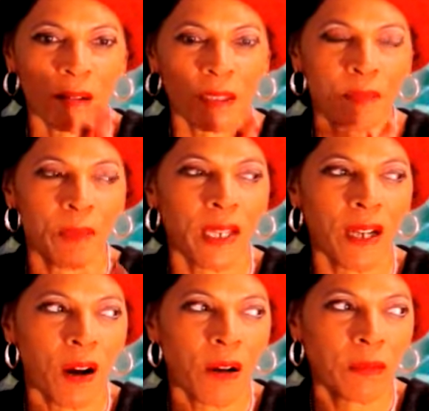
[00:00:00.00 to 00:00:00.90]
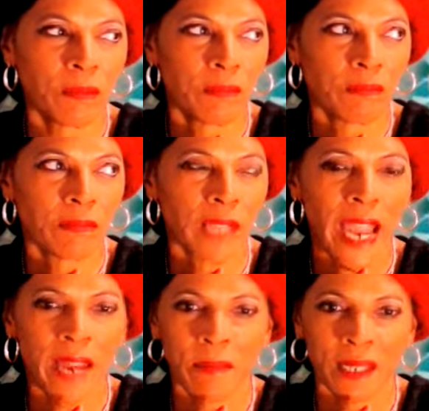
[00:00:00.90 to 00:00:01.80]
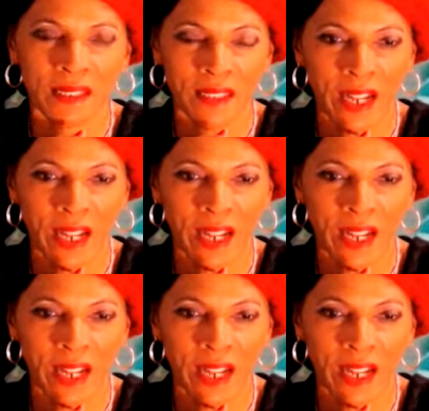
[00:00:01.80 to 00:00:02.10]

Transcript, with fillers: It's been all mm, eight months now.